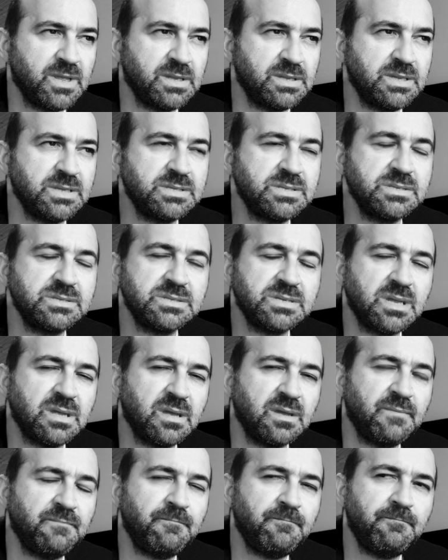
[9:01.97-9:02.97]
And this is
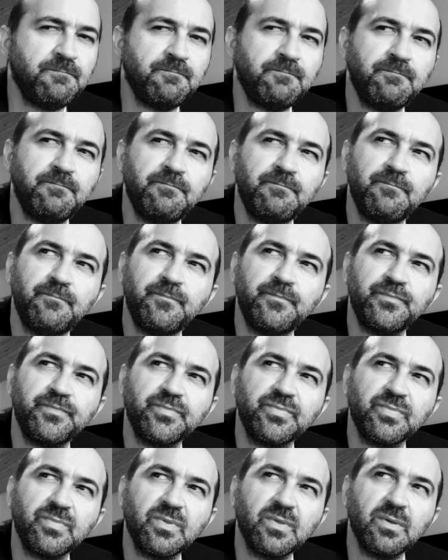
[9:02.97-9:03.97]
a
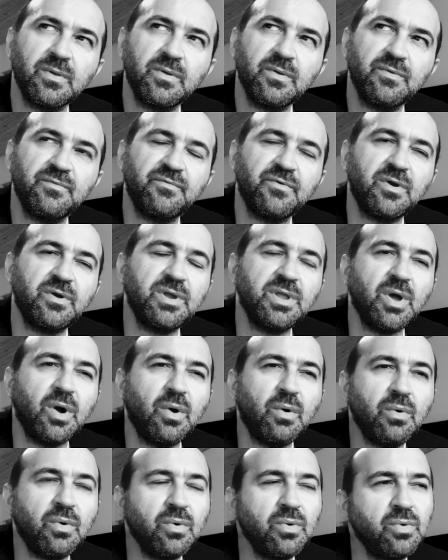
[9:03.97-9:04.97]
very
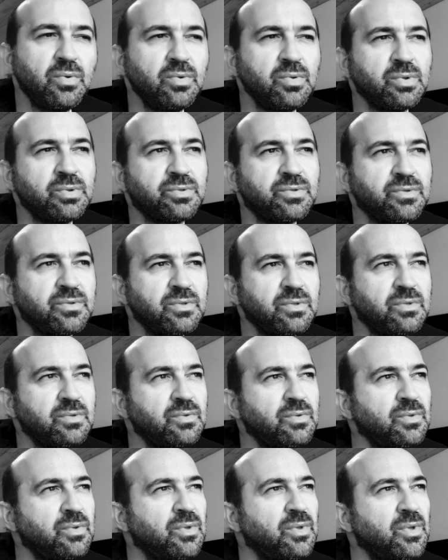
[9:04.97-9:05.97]
old
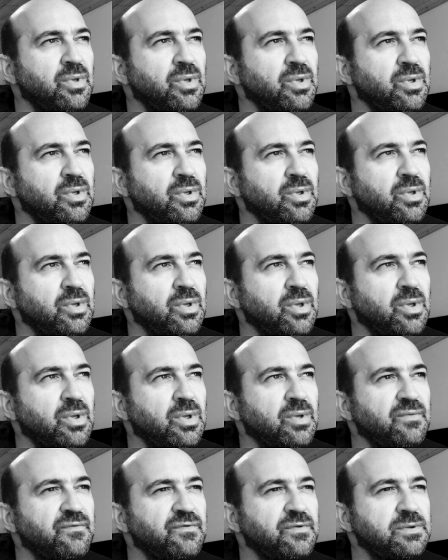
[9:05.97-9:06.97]

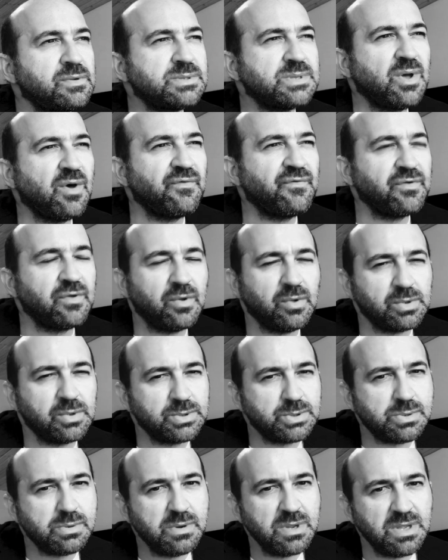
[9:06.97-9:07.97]
philosophical
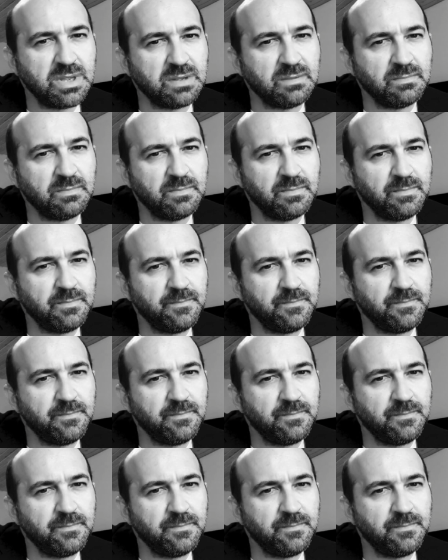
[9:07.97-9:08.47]
dream,